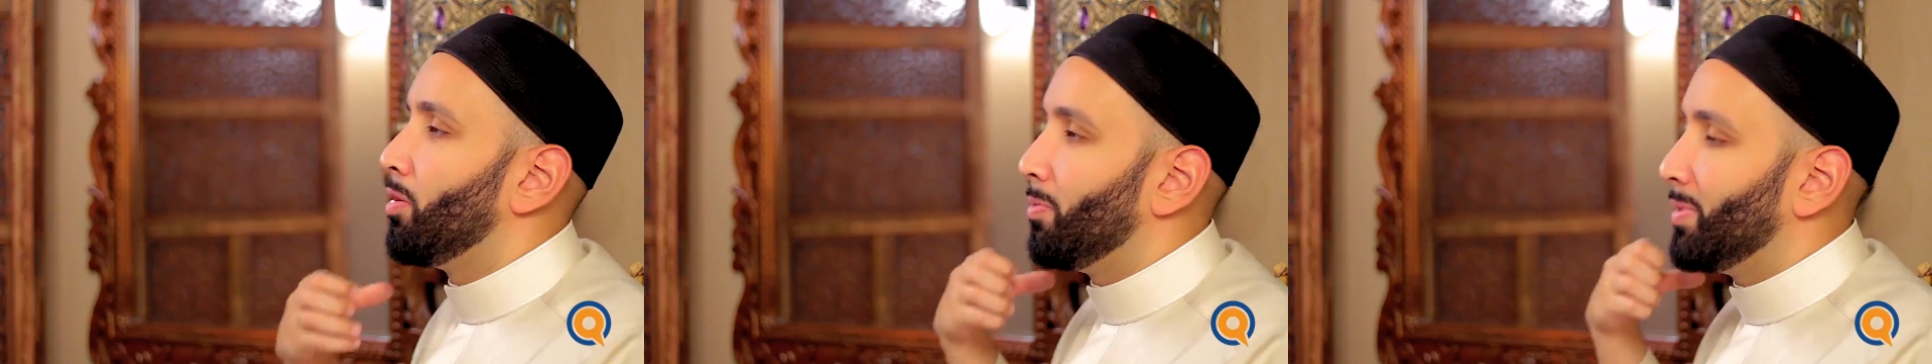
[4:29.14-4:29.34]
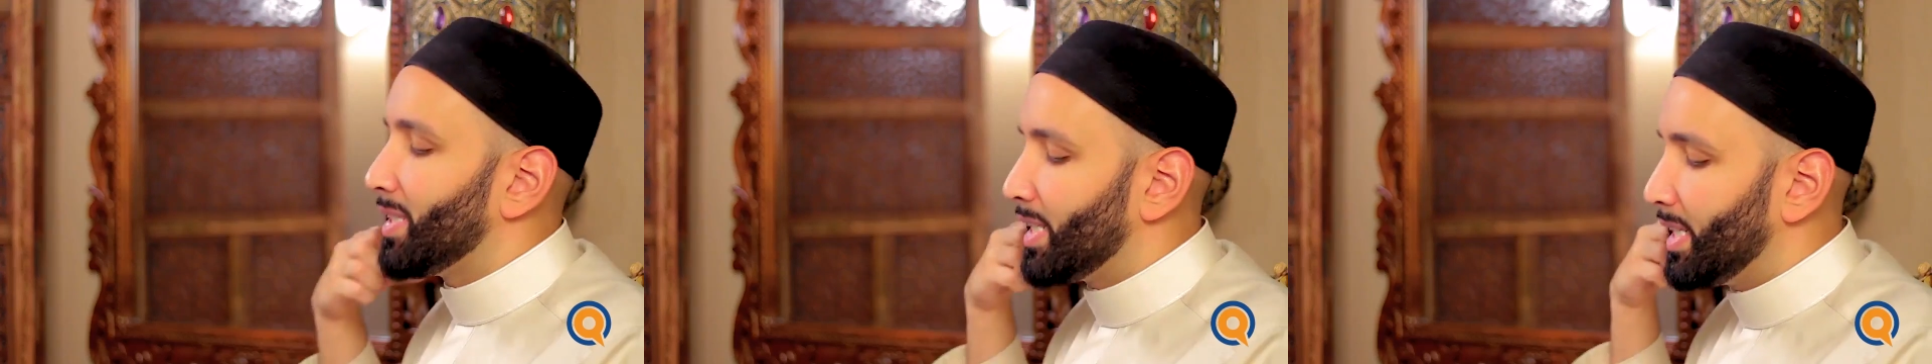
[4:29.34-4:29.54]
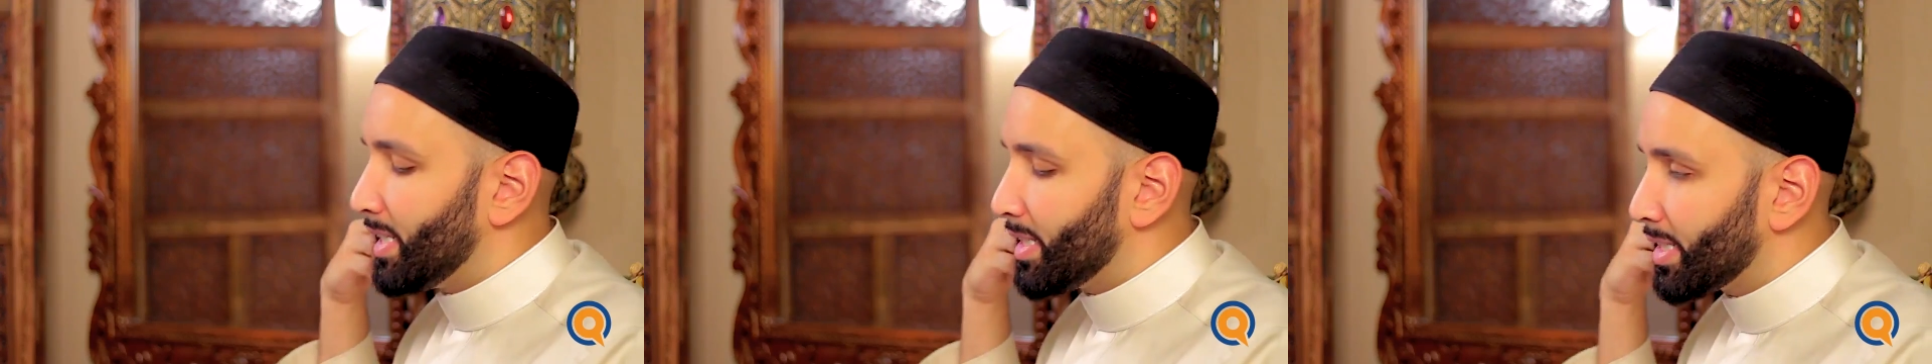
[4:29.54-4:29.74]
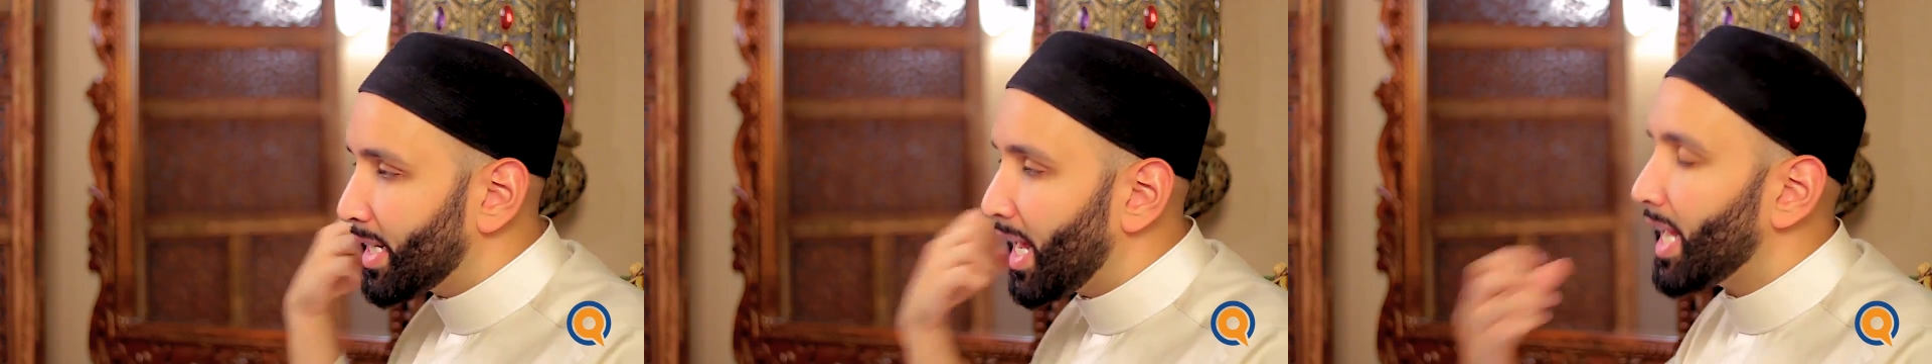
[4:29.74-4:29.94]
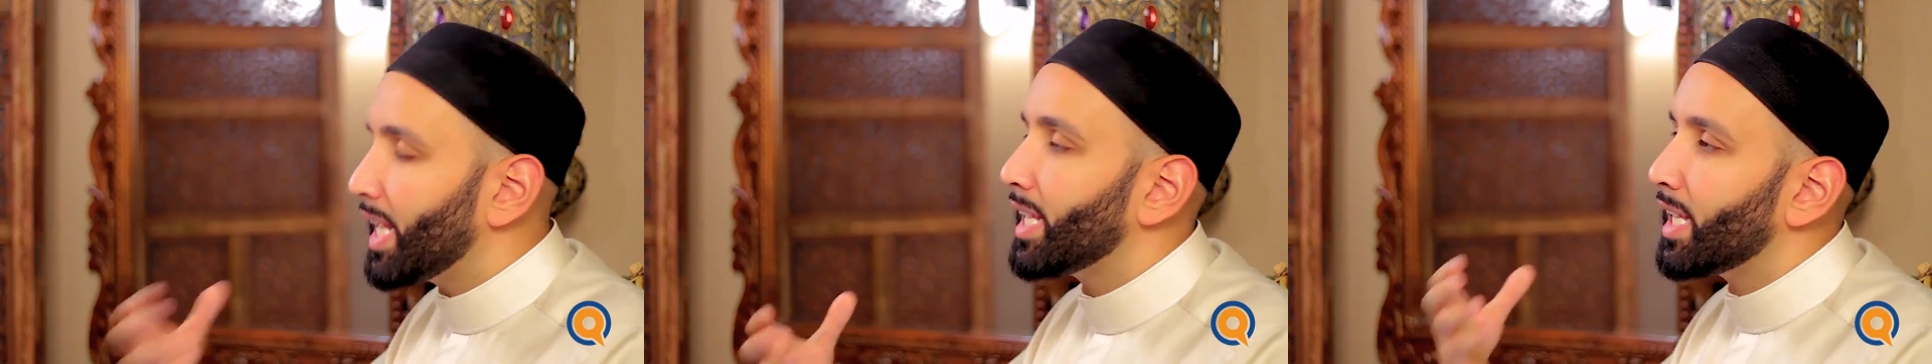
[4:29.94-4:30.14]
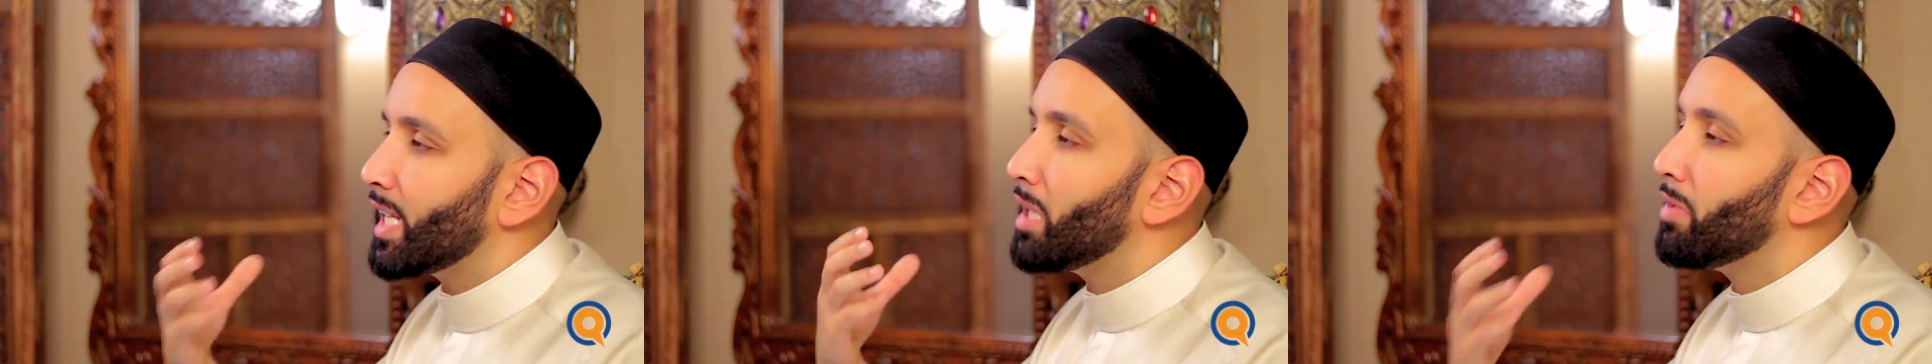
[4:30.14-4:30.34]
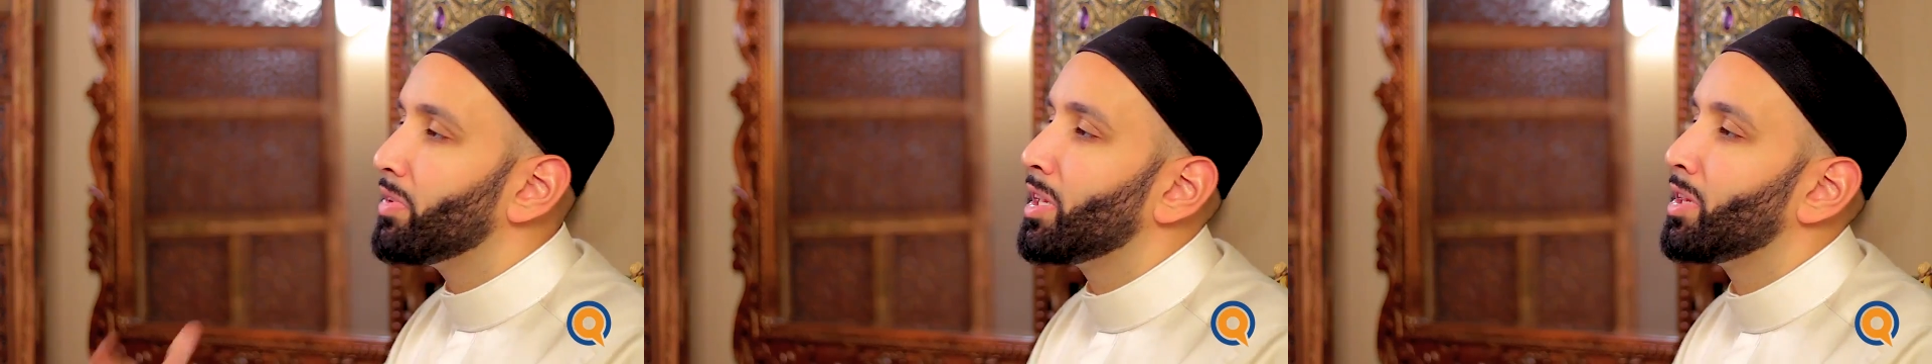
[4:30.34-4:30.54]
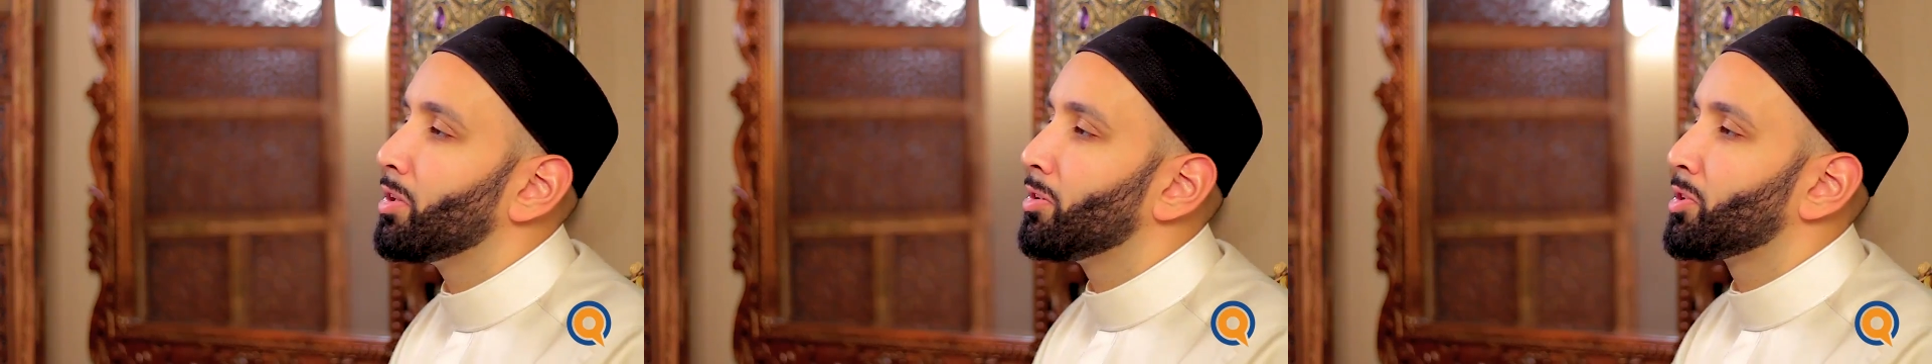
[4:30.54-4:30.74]
was his saying
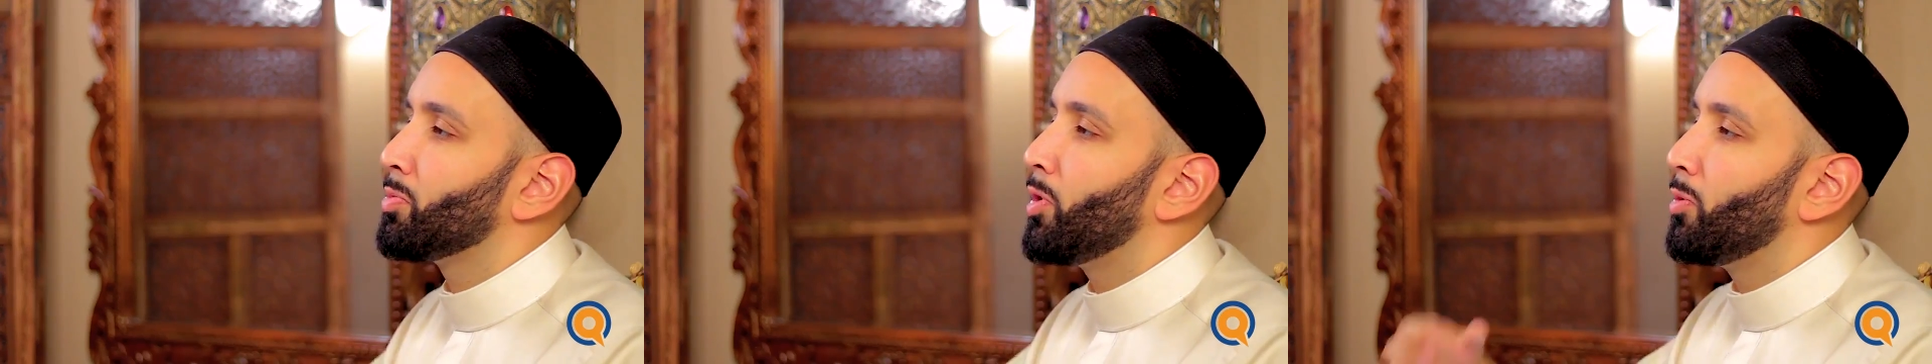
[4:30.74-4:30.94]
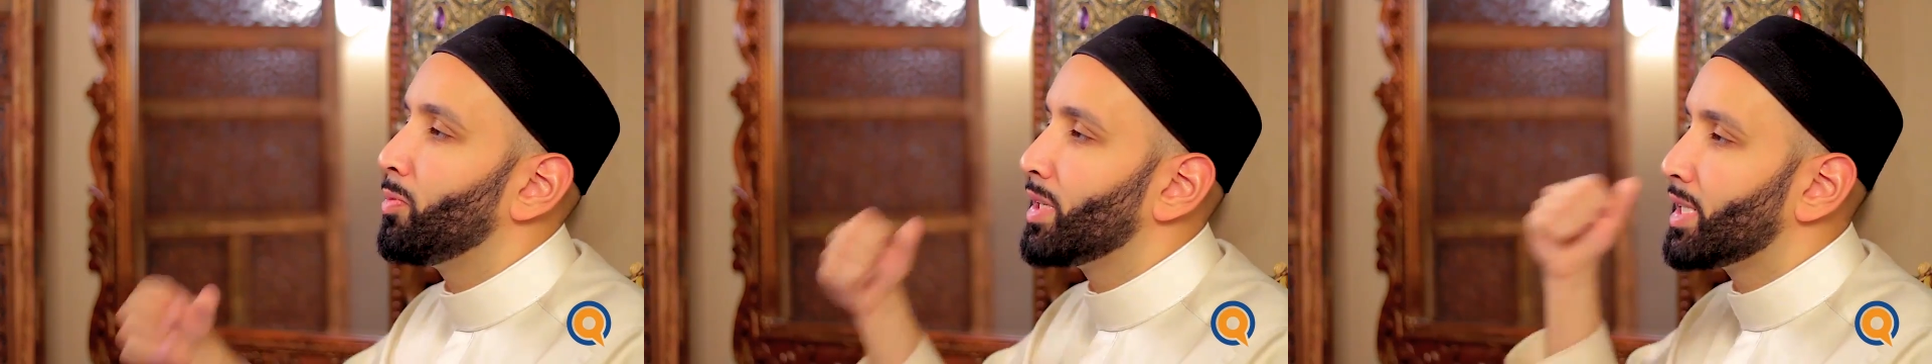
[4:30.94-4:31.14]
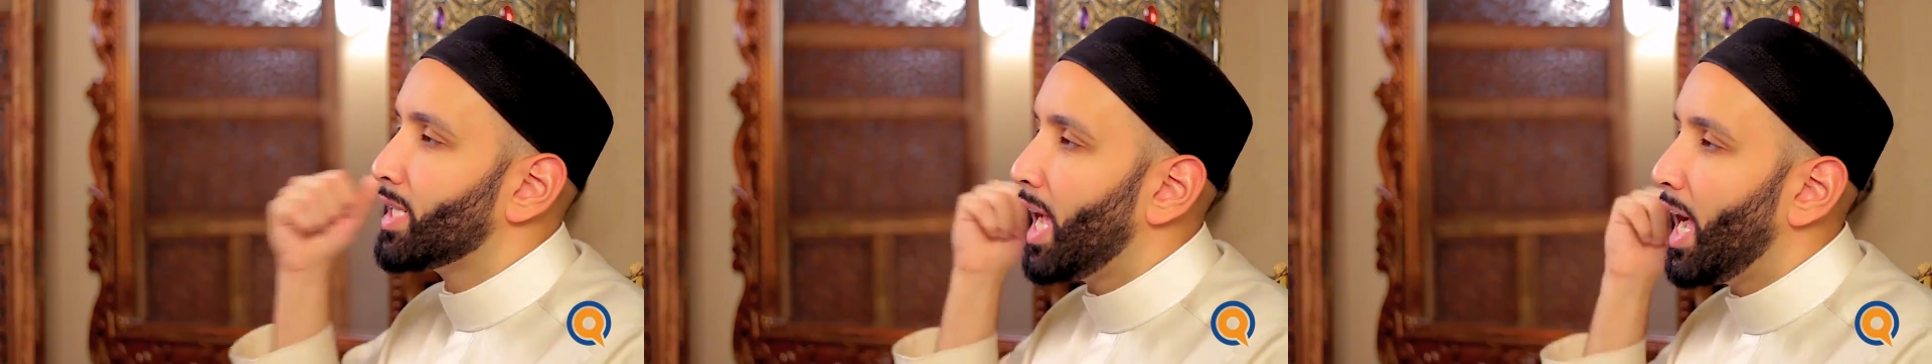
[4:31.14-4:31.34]
even in those moments,